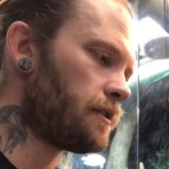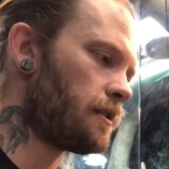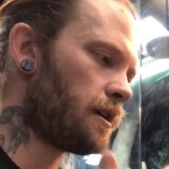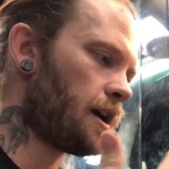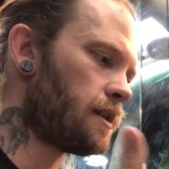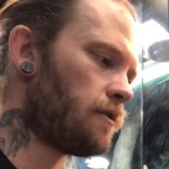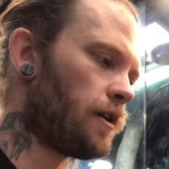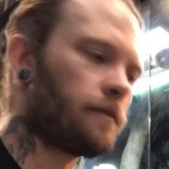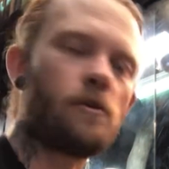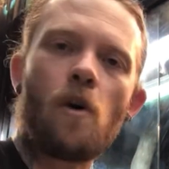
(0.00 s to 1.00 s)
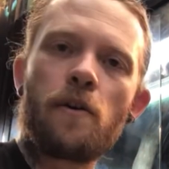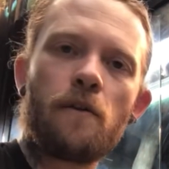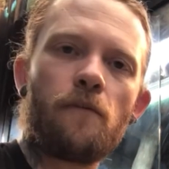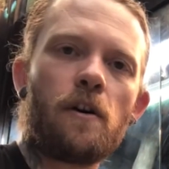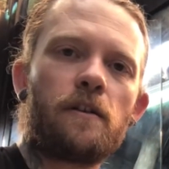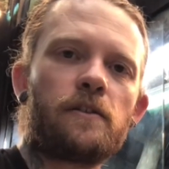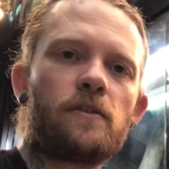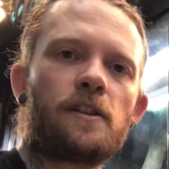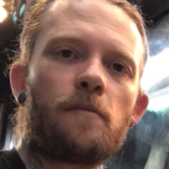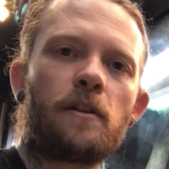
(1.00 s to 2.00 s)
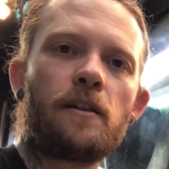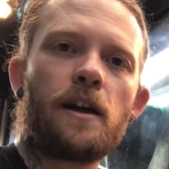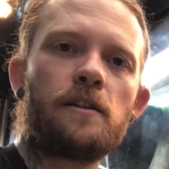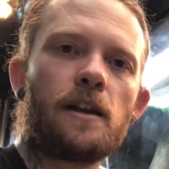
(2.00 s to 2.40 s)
and they had like nidovirus or something like that,